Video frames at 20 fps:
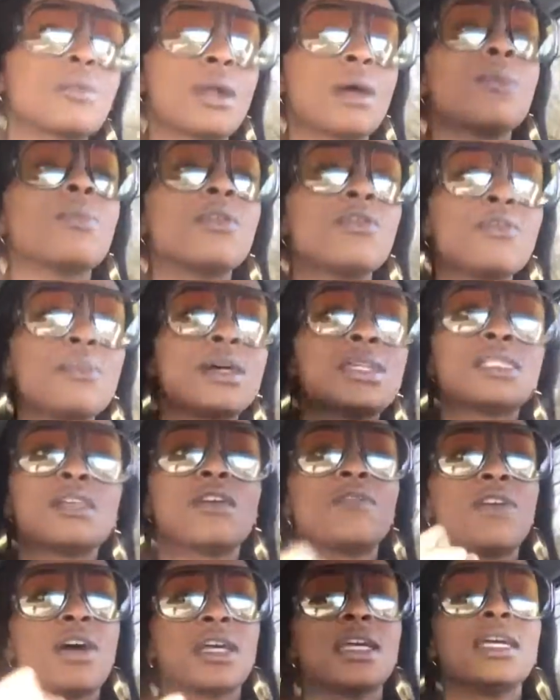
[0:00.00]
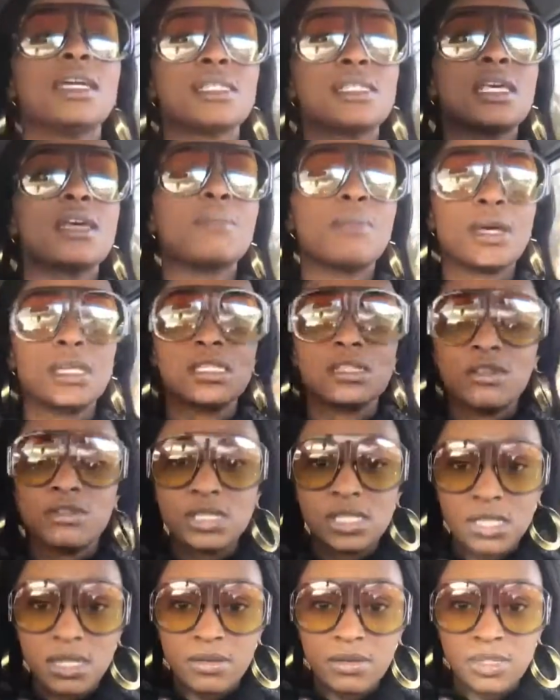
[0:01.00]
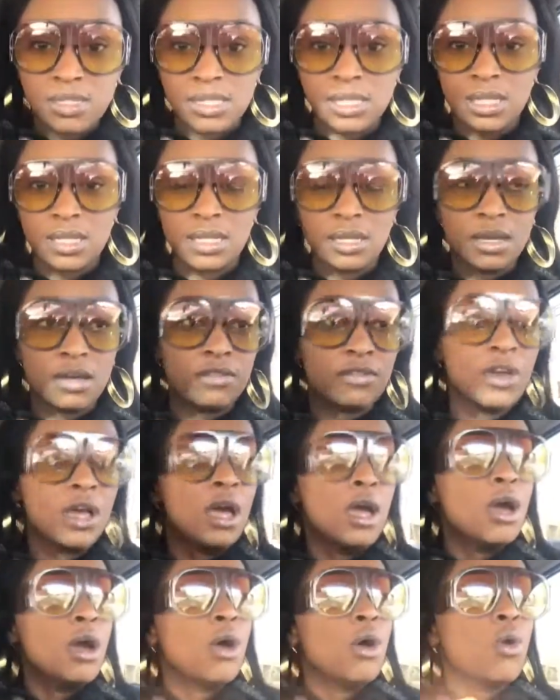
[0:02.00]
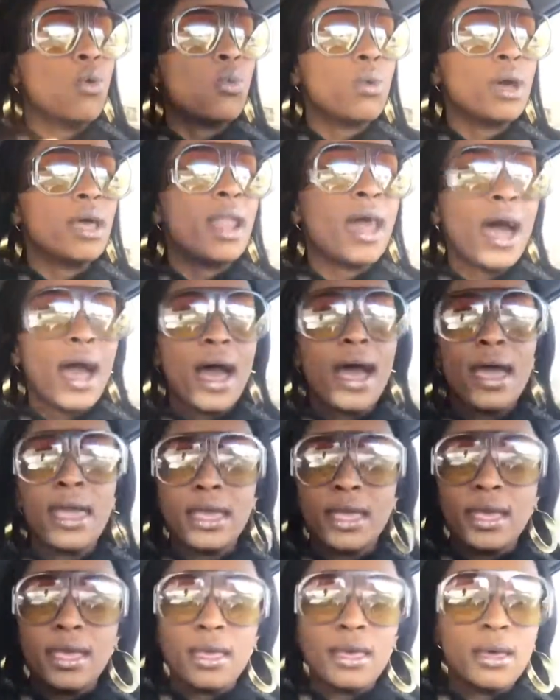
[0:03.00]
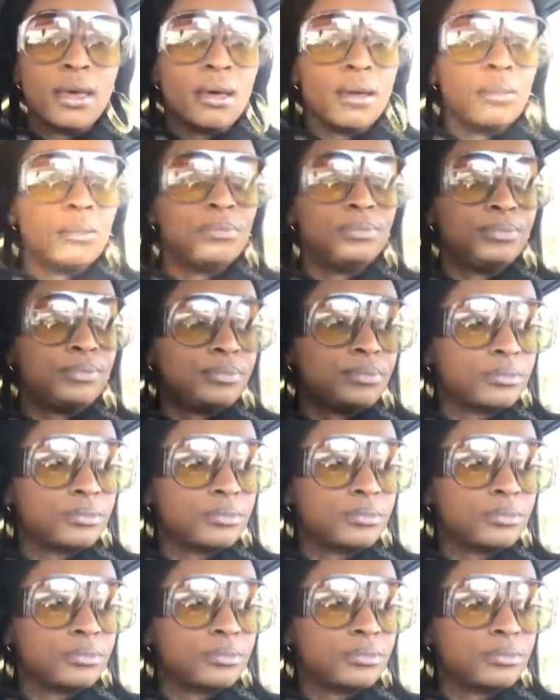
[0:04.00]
when I'm with myself, I can't take myself seriously enough. When I am